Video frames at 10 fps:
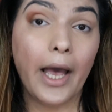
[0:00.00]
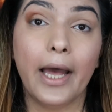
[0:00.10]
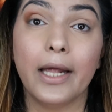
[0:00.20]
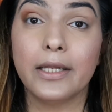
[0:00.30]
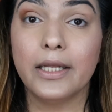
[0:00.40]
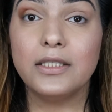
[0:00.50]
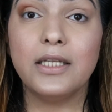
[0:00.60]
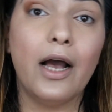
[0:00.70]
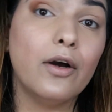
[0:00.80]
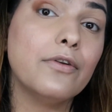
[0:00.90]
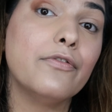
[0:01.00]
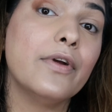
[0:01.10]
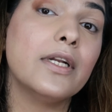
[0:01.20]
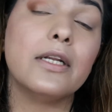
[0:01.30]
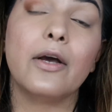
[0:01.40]
and this
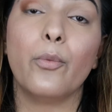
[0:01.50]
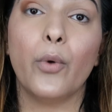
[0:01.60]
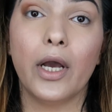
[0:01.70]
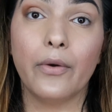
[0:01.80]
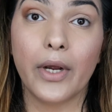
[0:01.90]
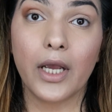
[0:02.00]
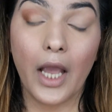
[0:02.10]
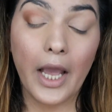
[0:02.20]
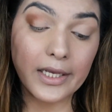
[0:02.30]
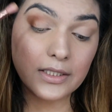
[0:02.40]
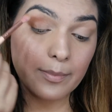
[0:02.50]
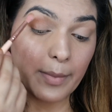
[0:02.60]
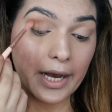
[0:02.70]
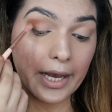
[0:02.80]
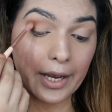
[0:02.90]
outfit that I'm wearing is
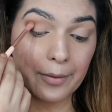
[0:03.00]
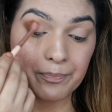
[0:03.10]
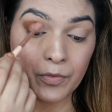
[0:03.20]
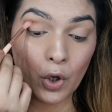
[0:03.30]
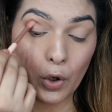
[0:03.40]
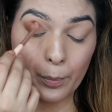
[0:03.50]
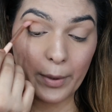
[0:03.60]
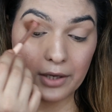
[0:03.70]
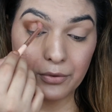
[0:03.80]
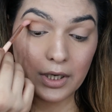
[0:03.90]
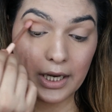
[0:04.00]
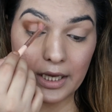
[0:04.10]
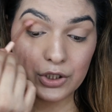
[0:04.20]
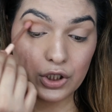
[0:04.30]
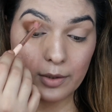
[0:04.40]
by
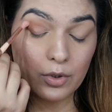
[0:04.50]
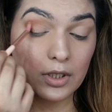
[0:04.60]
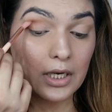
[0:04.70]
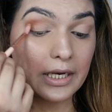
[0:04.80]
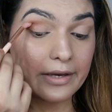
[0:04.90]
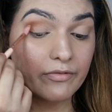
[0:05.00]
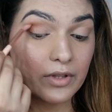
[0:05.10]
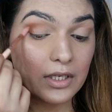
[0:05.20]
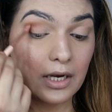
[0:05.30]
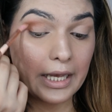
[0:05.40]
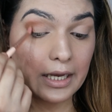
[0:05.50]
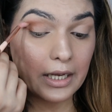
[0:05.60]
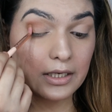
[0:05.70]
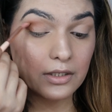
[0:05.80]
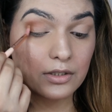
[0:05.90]
humeriacollection. I'm gonna leave the link
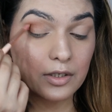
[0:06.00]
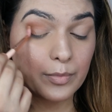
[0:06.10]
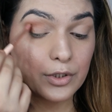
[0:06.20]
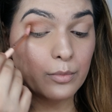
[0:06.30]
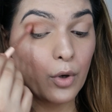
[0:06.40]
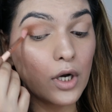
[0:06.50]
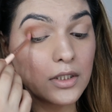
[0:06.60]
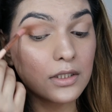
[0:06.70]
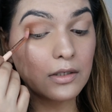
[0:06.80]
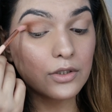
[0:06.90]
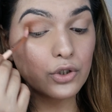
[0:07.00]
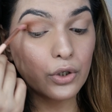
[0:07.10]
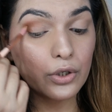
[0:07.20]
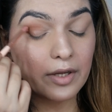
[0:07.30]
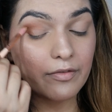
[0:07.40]
in the description box, and I'll show
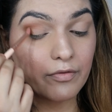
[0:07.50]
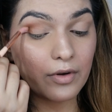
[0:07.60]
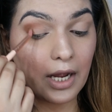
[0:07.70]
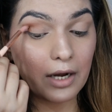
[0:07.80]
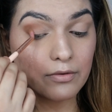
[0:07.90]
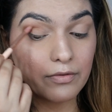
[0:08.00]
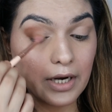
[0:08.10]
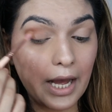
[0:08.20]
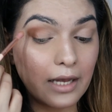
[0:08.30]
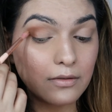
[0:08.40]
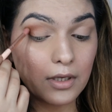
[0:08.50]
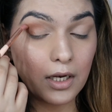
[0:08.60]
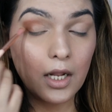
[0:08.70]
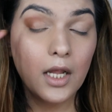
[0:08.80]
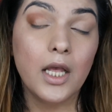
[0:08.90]
you the full outfit as
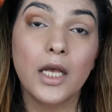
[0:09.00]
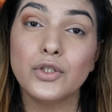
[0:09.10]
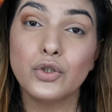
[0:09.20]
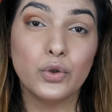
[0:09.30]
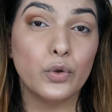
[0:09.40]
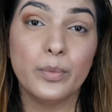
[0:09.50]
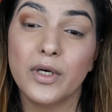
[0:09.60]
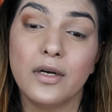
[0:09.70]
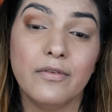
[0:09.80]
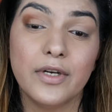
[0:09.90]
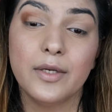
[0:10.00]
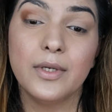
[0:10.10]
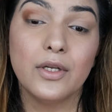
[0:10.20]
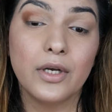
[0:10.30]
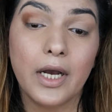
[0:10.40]
well. Super
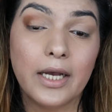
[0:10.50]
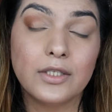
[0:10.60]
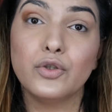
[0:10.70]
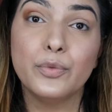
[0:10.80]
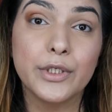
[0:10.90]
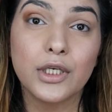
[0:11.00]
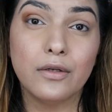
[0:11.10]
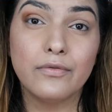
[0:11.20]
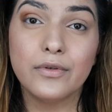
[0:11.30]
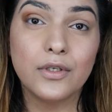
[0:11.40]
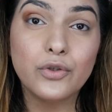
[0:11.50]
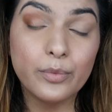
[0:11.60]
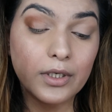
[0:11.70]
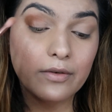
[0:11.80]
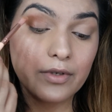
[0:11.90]
comfortable, you guys, super colorful,
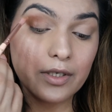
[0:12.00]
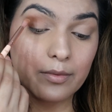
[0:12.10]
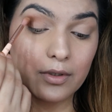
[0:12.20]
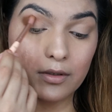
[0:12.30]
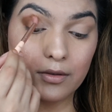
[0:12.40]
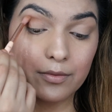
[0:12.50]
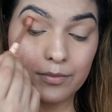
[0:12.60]
super comfortable.